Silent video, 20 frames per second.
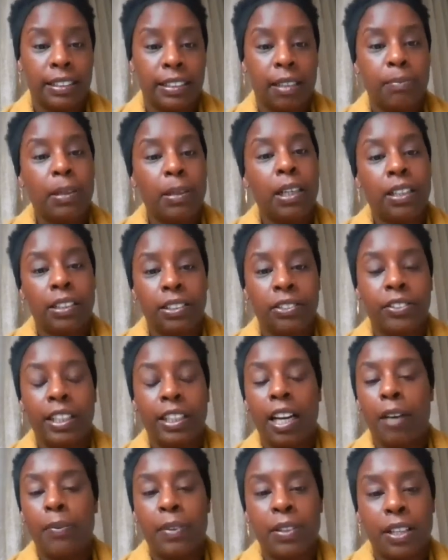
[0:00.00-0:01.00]
I'm partnering
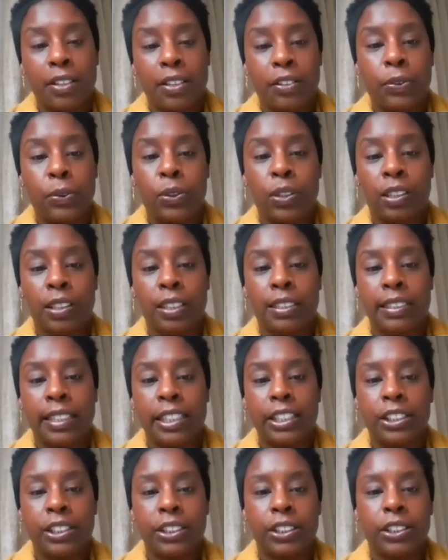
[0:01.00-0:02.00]
up with other
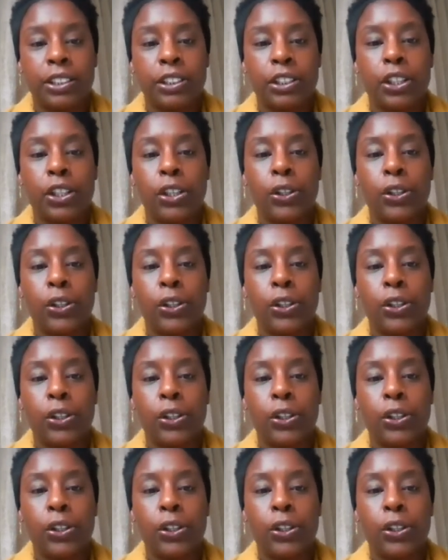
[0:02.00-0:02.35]
organizations